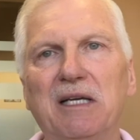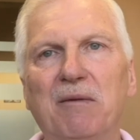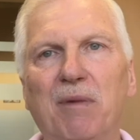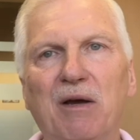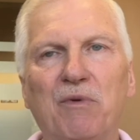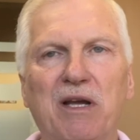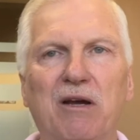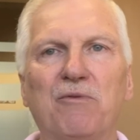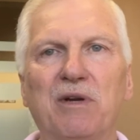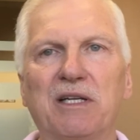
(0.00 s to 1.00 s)
but we
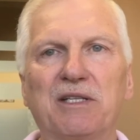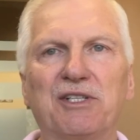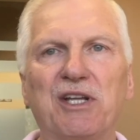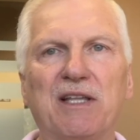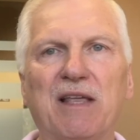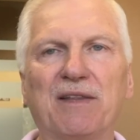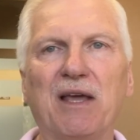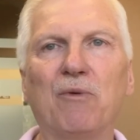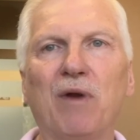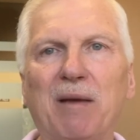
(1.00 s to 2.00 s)
are really seeing that
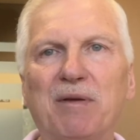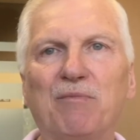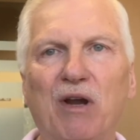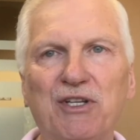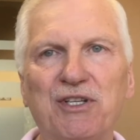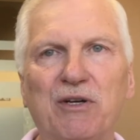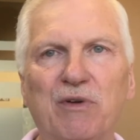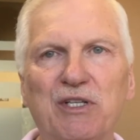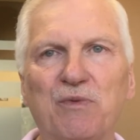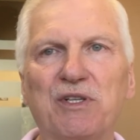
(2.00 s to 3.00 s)
rapid price
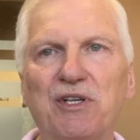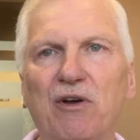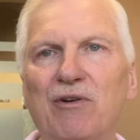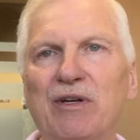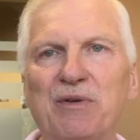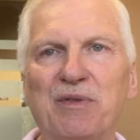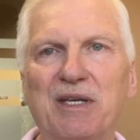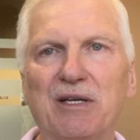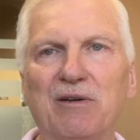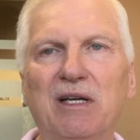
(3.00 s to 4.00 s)
increase we saw earlier in the
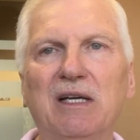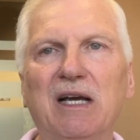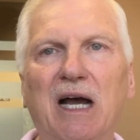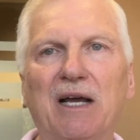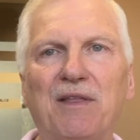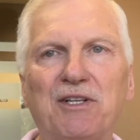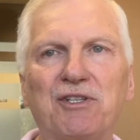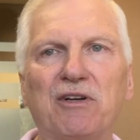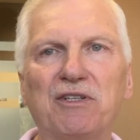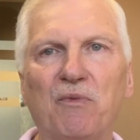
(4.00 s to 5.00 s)
year. That's
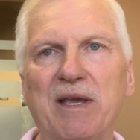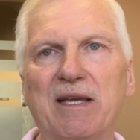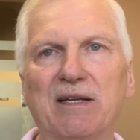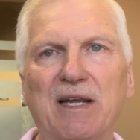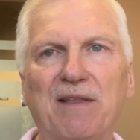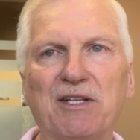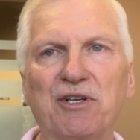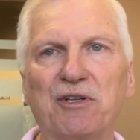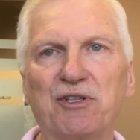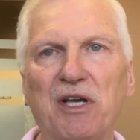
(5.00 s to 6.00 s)
starting to weaken, and that's
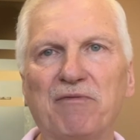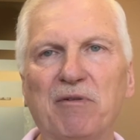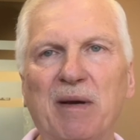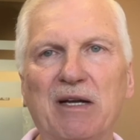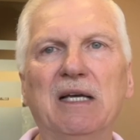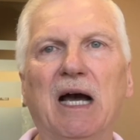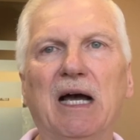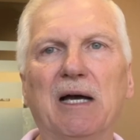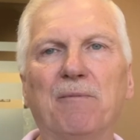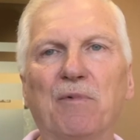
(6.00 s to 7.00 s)
a good sign for buyers.
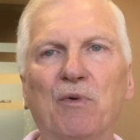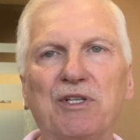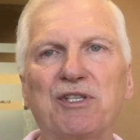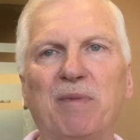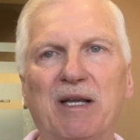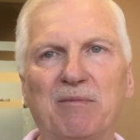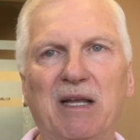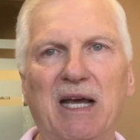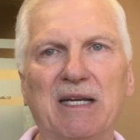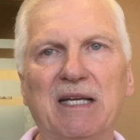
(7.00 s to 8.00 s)
What's the bottom
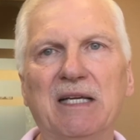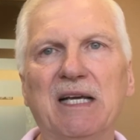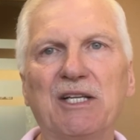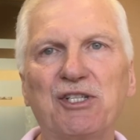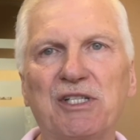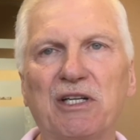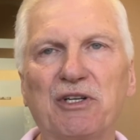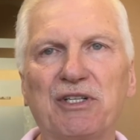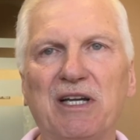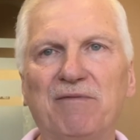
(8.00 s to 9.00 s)
line? It's still a
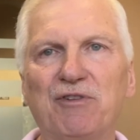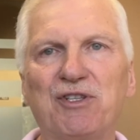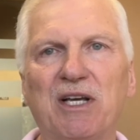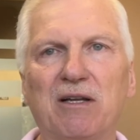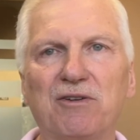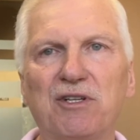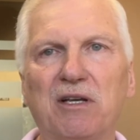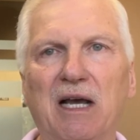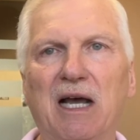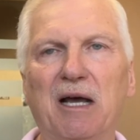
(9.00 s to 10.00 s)
good time for sellers,
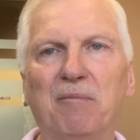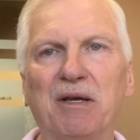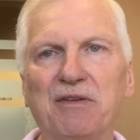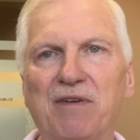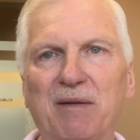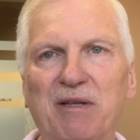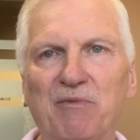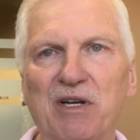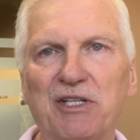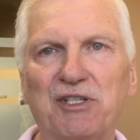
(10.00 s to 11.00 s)
but you've got to be
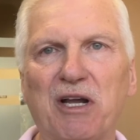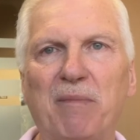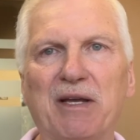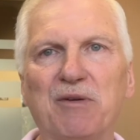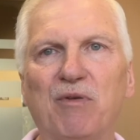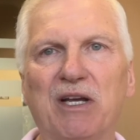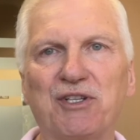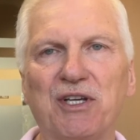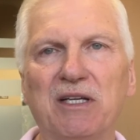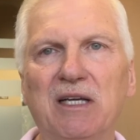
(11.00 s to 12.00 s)
realistic about your pricing.